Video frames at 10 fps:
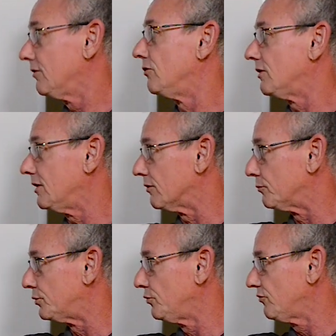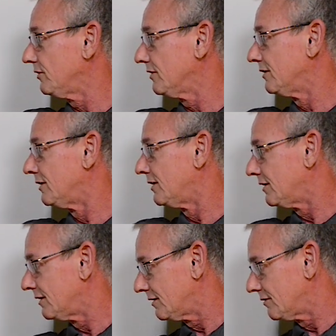You can either boost it
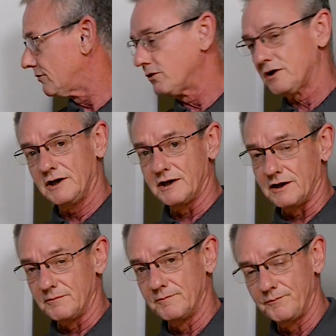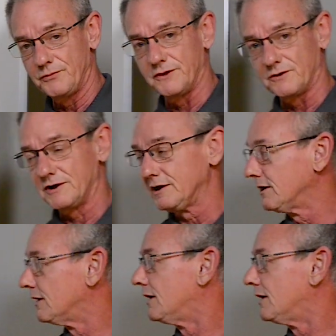or cut it, okay?